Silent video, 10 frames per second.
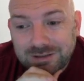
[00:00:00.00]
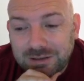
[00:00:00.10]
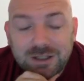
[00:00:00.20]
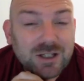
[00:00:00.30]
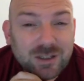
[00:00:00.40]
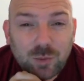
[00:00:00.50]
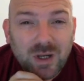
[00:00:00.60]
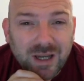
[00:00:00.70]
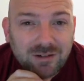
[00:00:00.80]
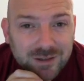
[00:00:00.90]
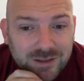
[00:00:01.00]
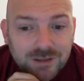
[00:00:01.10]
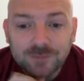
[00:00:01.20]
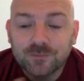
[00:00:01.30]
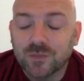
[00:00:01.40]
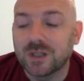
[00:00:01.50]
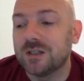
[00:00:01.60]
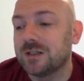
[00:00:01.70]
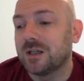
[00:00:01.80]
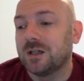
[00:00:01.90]
He only had 1 character,
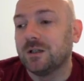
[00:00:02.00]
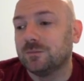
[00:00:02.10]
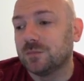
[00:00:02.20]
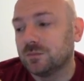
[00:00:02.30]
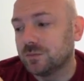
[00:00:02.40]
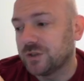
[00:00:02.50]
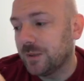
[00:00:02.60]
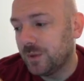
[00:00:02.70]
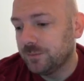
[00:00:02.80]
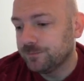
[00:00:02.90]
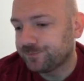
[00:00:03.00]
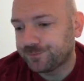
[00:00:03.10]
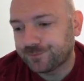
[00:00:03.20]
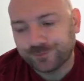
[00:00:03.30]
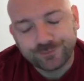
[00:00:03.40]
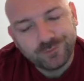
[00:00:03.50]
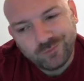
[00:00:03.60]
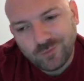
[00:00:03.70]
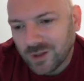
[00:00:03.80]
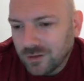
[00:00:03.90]
his chaplain,
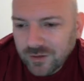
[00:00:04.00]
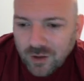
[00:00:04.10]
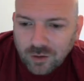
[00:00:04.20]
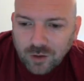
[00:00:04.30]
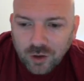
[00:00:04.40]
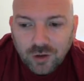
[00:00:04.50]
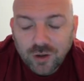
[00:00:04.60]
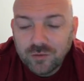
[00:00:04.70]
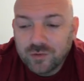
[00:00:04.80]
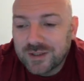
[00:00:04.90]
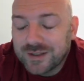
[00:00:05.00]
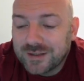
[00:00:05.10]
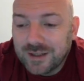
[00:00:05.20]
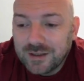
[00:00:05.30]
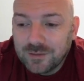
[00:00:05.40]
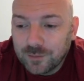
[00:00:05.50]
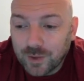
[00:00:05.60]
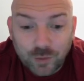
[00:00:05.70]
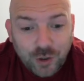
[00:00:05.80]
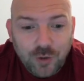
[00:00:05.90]
so I couldn't go for assassinate, but
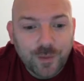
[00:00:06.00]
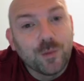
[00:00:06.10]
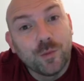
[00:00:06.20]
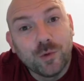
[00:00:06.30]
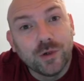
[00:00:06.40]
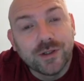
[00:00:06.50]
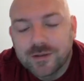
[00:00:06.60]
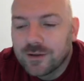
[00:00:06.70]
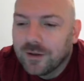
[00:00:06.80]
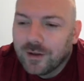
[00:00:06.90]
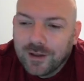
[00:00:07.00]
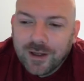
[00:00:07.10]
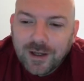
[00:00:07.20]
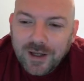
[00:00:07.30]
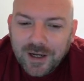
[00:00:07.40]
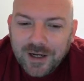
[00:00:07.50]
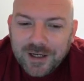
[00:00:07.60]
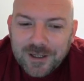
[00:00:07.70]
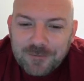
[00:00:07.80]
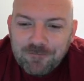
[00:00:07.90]
it would have got me more points.
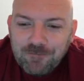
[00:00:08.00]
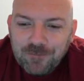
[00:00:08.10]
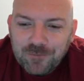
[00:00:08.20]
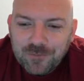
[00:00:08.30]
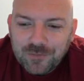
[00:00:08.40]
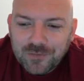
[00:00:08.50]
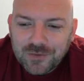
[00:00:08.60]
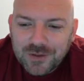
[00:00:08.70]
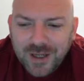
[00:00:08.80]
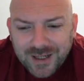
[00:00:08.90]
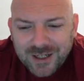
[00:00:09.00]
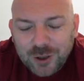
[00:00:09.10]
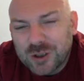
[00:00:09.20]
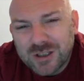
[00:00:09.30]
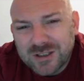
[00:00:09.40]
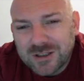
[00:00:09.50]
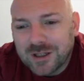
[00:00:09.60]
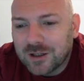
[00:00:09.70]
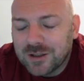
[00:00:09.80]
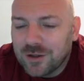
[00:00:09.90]
I was just like,
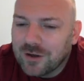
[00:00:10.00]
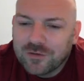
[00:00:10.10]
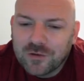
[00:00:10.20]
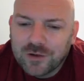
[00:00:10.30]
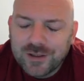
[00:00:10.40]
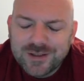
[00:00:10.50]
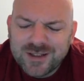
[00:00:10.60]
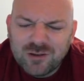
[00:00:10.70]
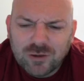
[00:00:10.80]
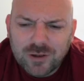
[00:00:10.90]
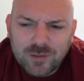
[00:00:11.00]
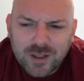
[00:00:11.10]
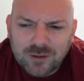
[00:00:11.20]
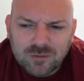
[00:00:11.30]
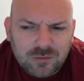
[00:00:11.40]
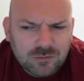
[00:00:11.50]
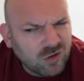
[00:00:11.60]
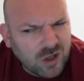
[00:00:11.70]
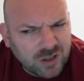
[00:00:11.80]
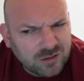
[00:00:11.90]
I don't know if I did grind them down
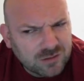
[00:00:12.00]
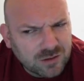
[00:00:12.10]
right.